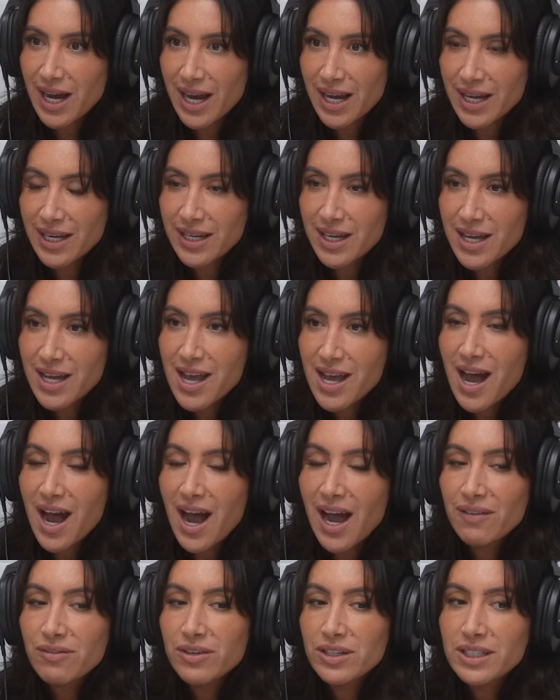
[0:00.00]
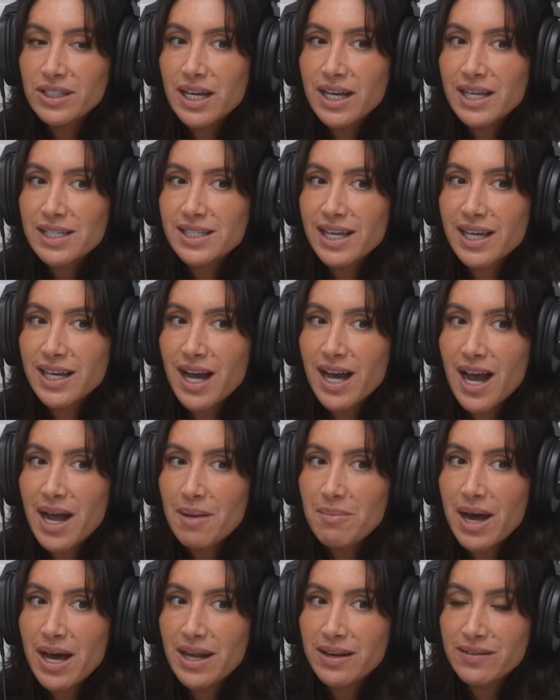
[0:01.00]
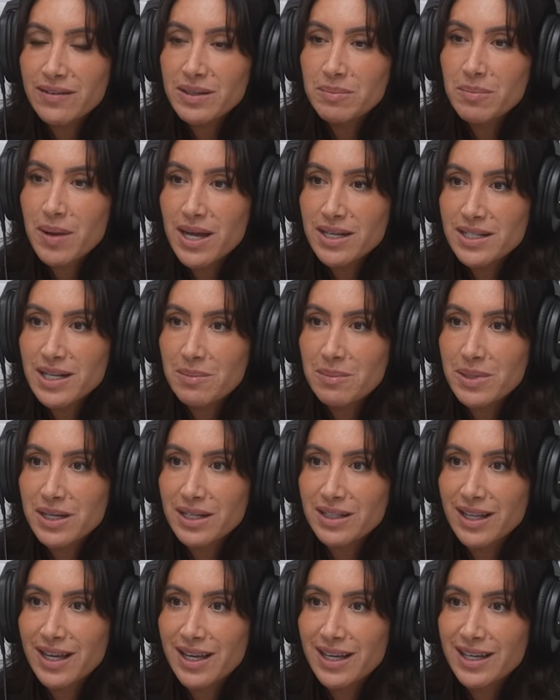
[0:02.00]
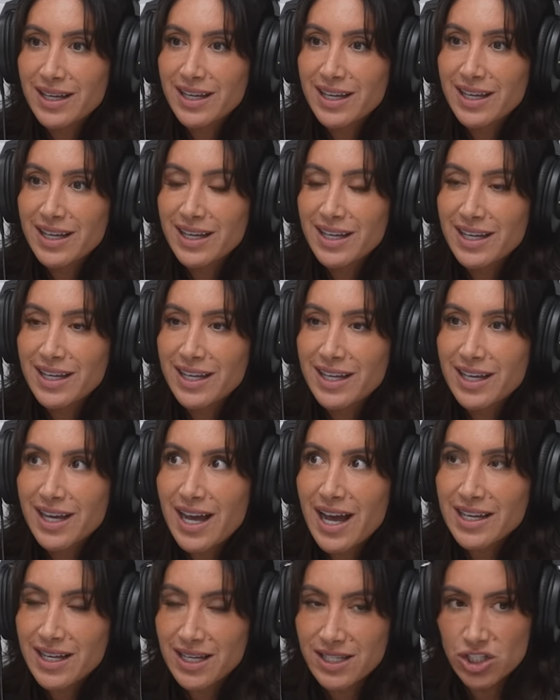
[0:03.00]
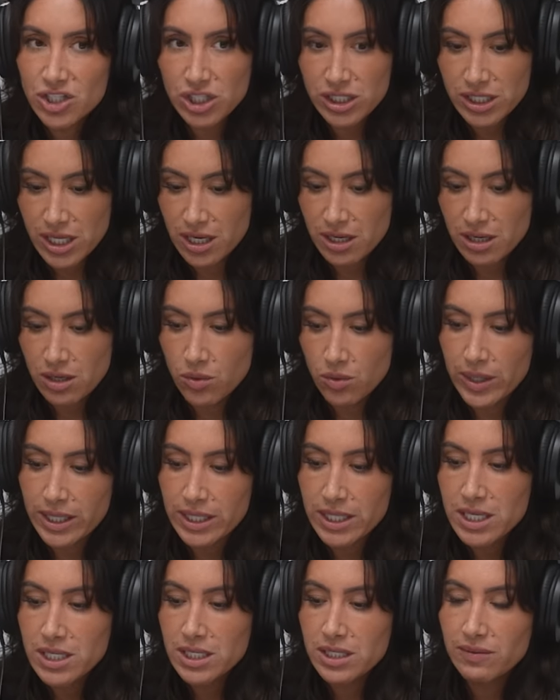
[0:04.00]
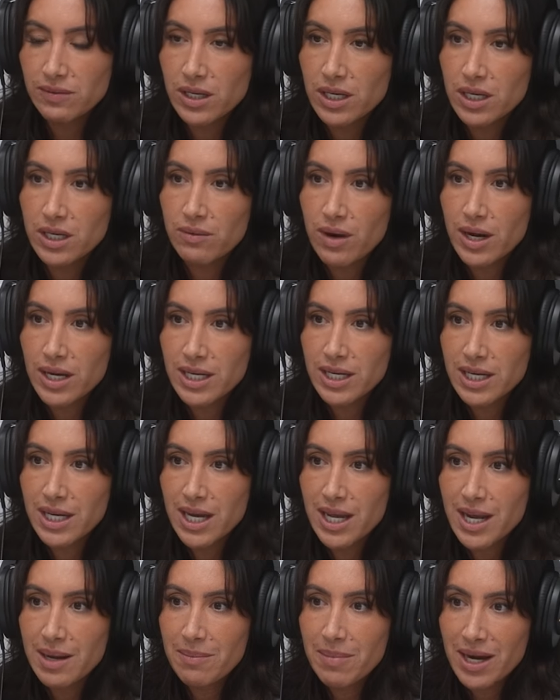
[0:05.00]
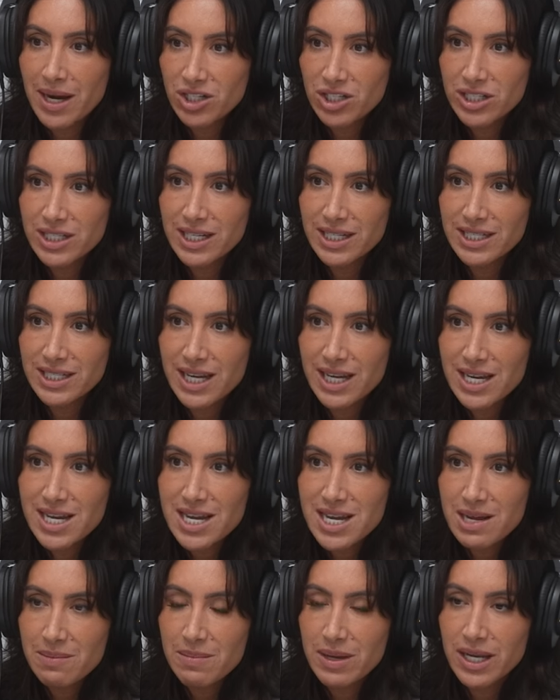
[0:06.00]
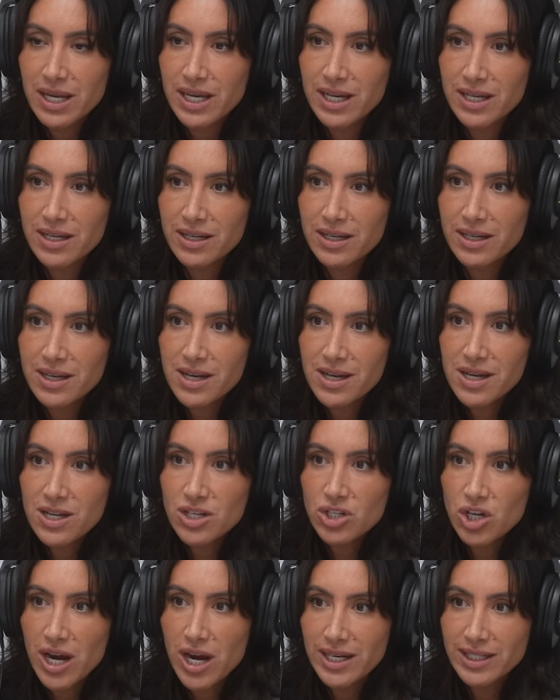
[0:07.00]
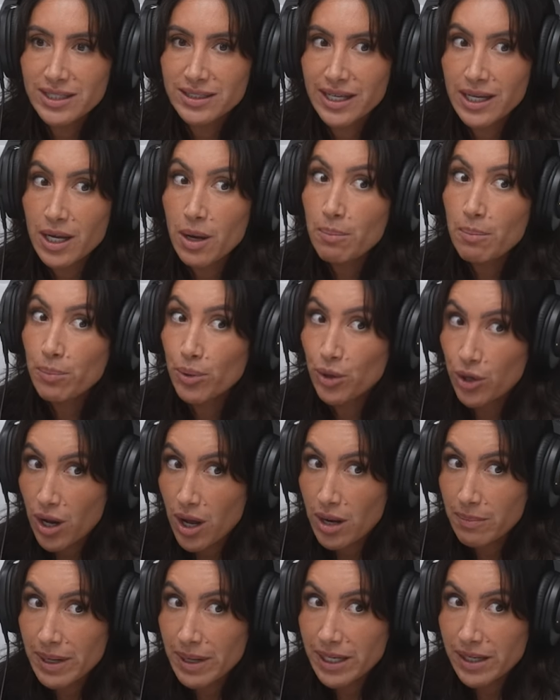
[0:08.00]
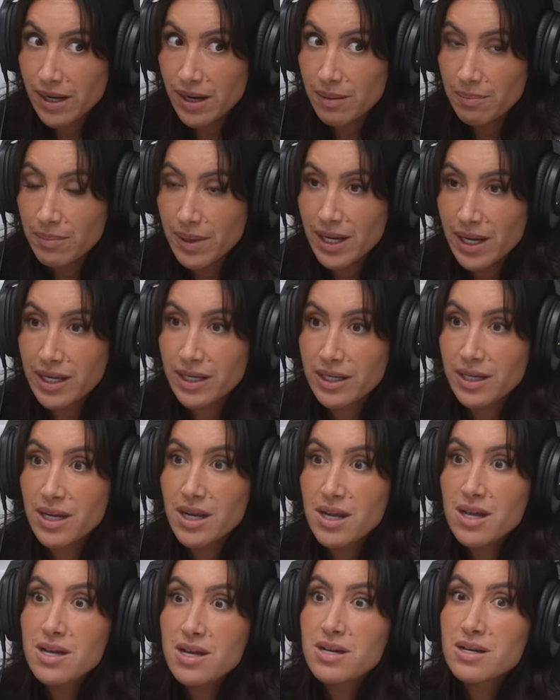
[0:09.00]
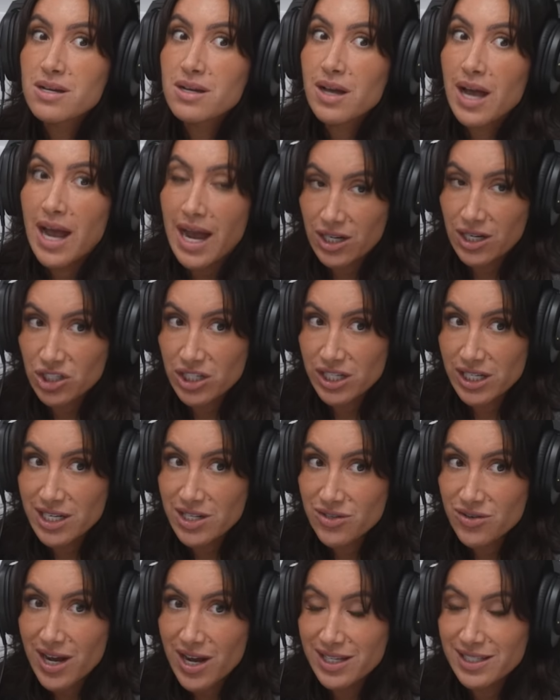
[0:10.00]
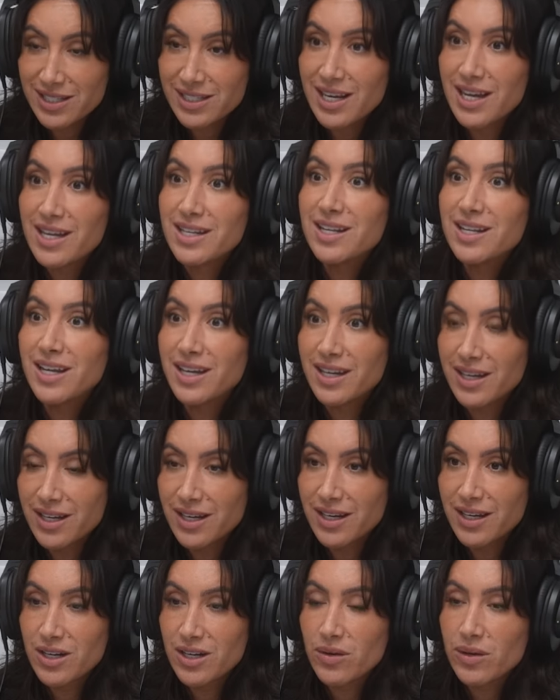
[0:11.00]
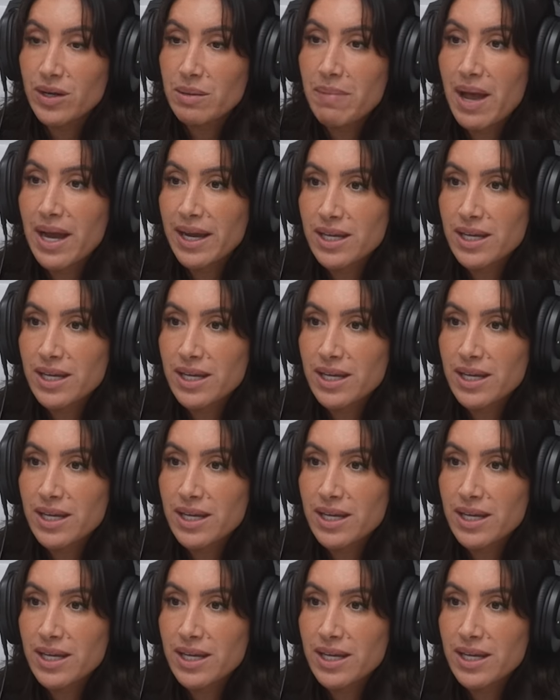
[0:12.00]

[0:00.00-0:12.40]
I I realized like I'm out of the pandemic. Like I guess just like quickness of getting ready. And I'm mm-hmm. actually like taking a minute and trying to like put on makeup and yeah. actually get dressed and like, you know, get yeah.